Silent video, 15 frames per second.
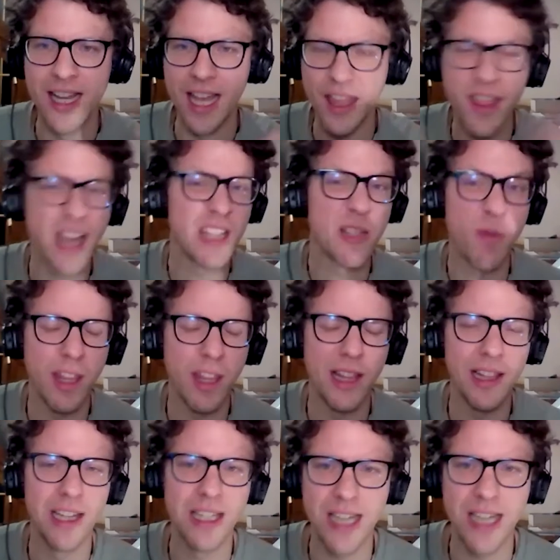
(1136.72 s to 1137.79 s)
and that's where they
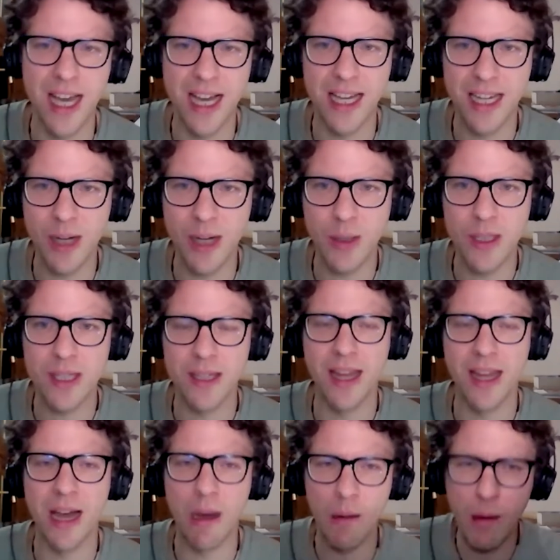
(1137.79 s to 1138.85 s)
like to hang out.
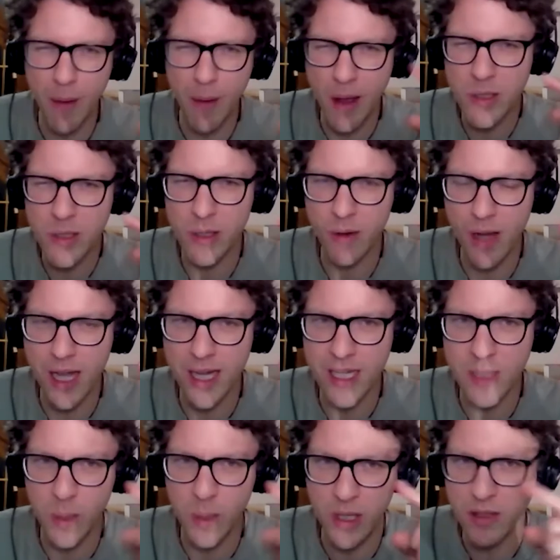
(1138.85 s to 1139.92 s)
Now, around your
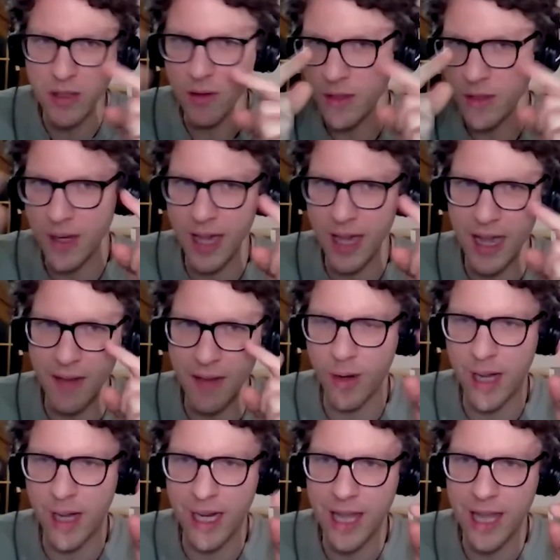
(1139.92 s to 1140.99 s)
eyes, because you also have your
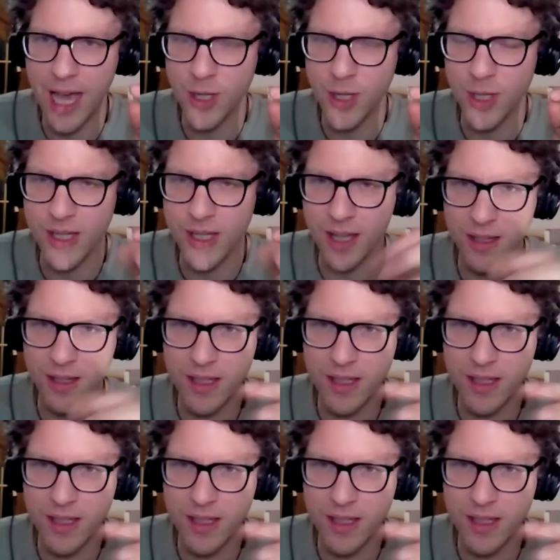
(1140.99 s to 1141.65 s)
eyelashes and